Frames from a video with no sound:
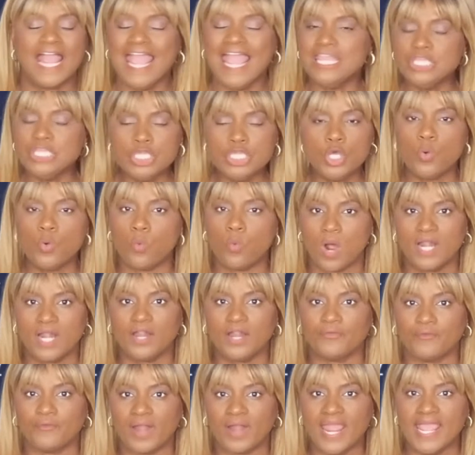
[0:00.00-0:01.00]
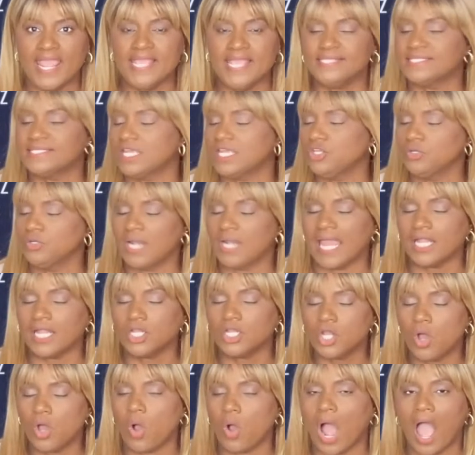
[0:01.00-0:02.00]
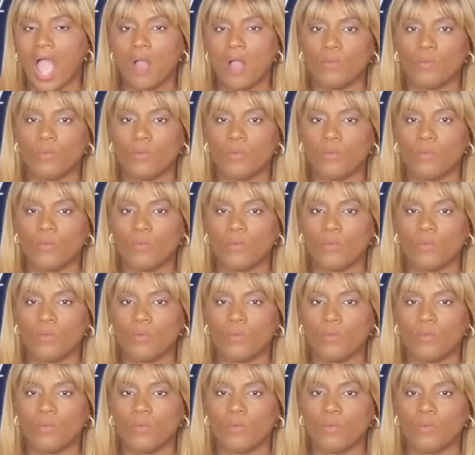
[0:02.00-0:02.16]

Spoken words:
and you want to raise, and you're like, no,